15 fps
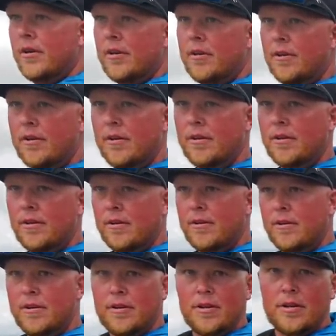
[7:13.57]

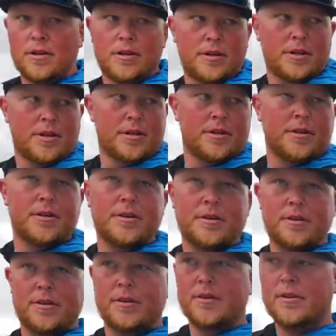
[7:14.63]

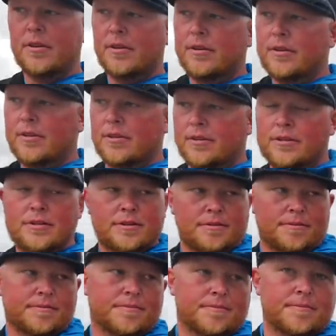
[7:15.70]

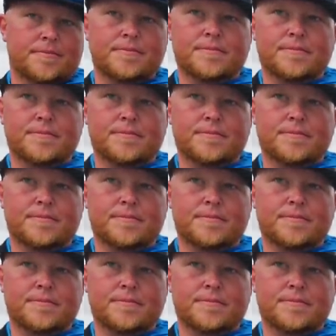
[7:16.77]
The person shown says nothing.